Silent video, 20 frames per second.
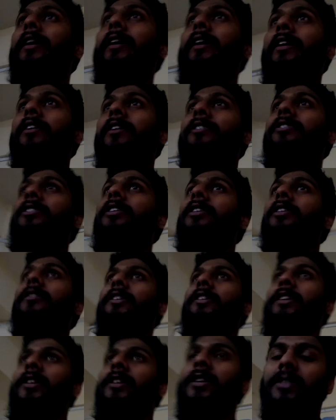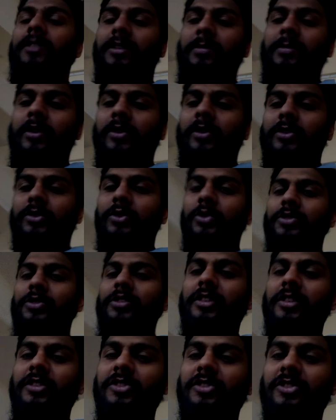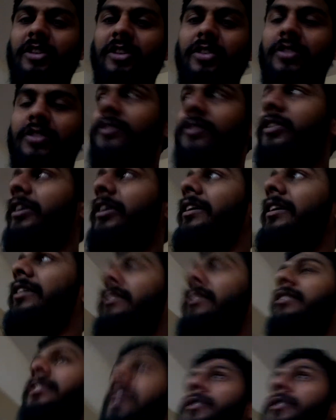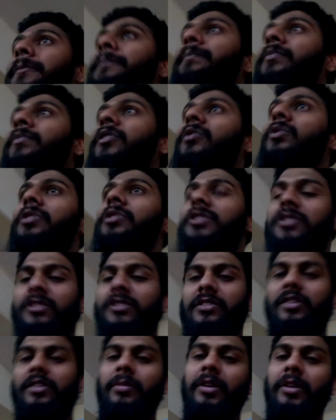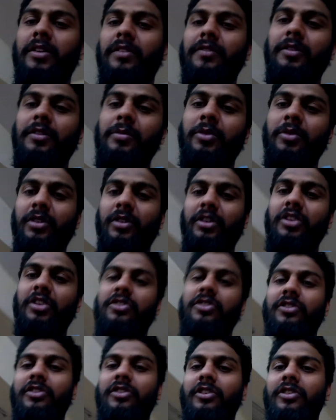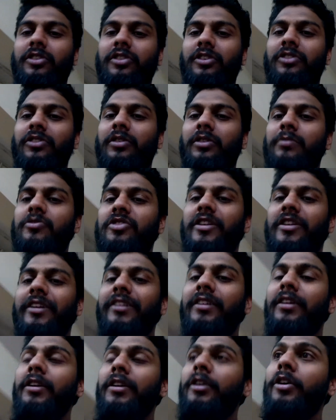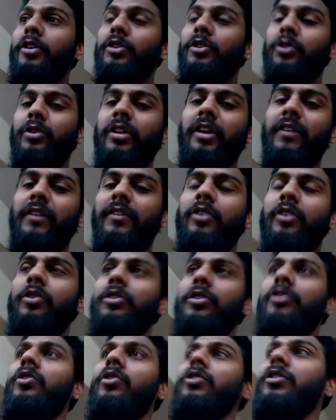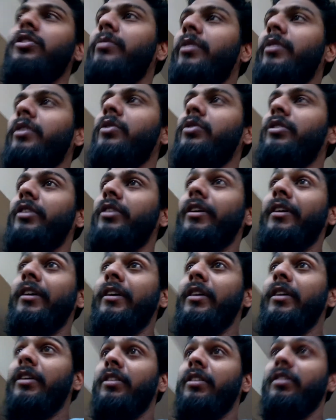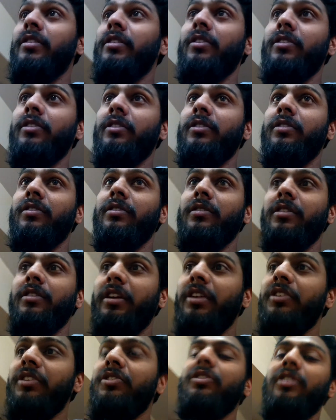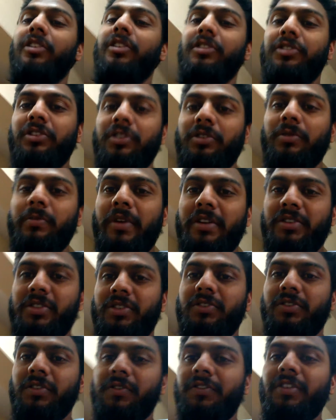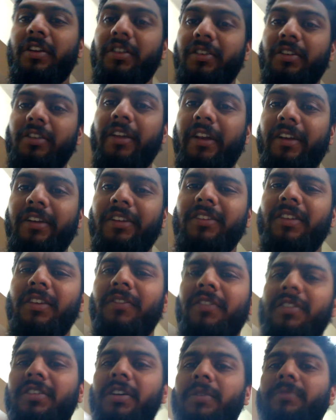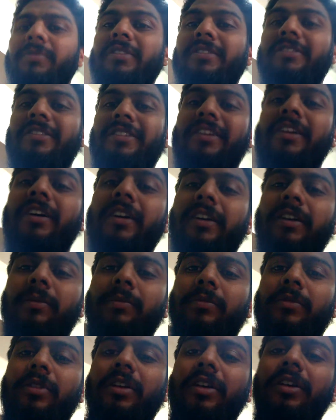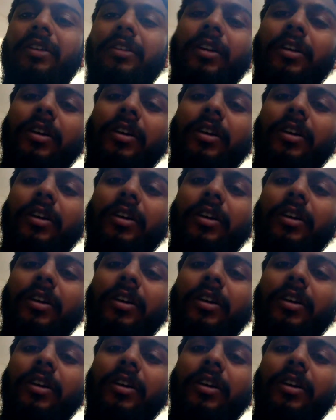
Yesterday we learnt about social construct of reality, which is a part of communication theory subject. Today we are going to talk about the introduction to measures of central tendency, which comes in CRM, right?